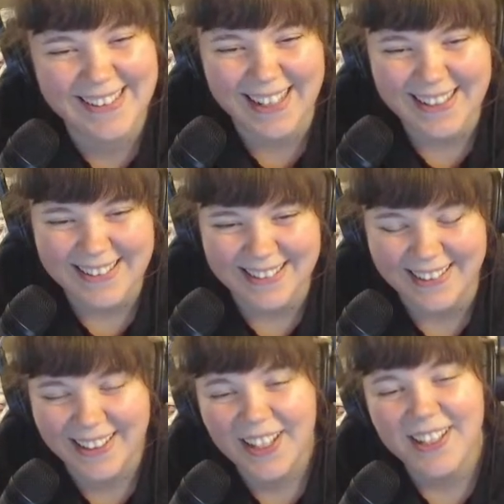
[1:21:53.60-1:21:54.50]
Exactly.
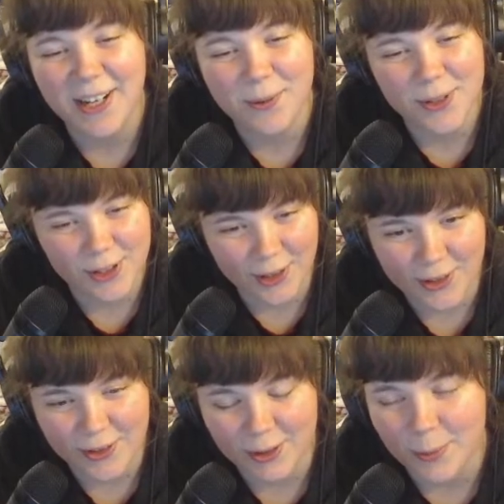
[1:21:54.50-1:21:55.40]
Yeah, where
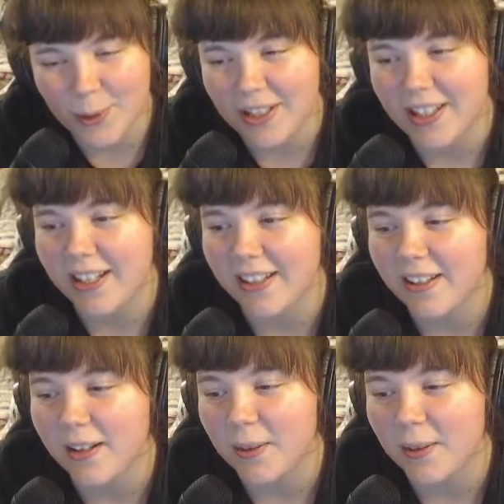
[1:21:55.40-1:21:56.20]
circles are more like